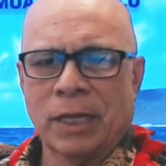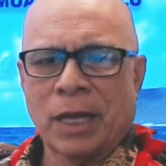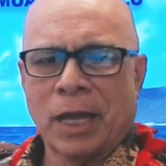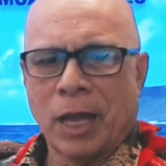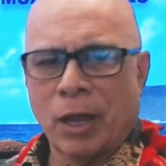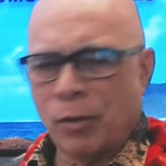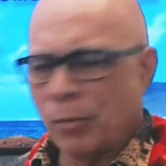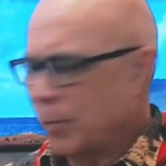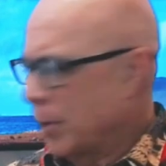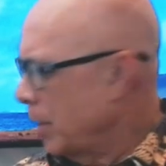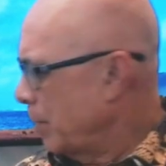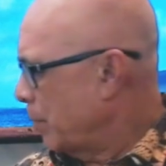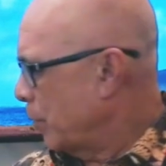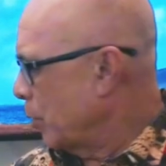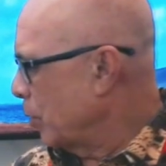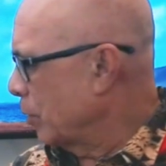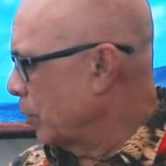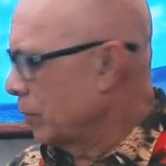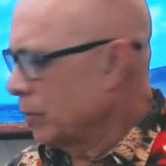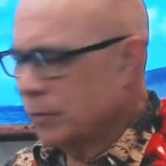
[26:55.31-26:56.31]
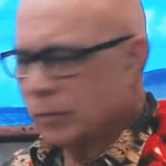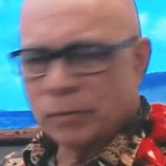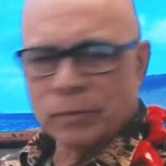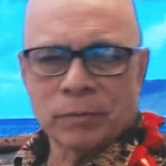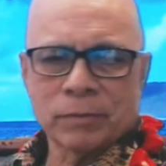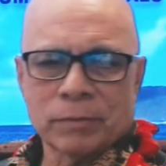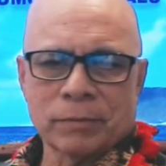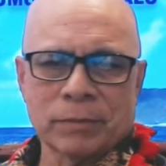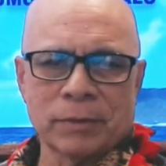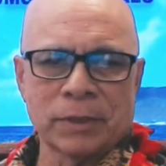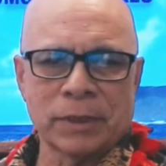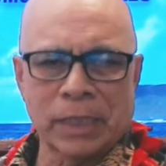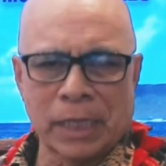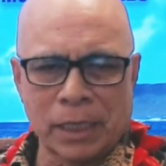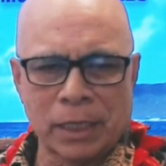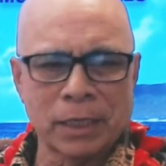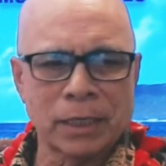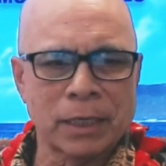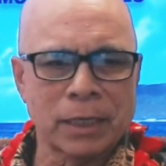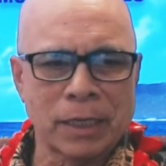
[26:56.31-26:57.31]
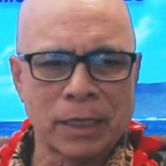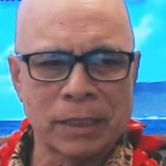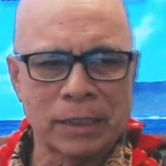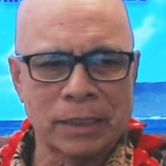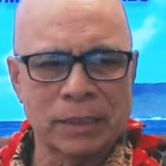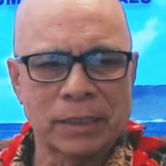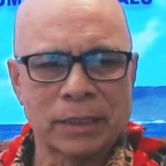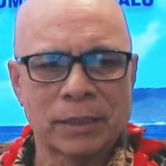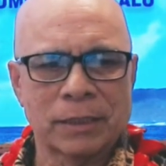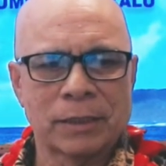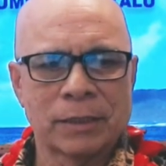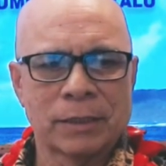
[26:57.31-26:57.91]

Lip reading: Ao malipo, day and night.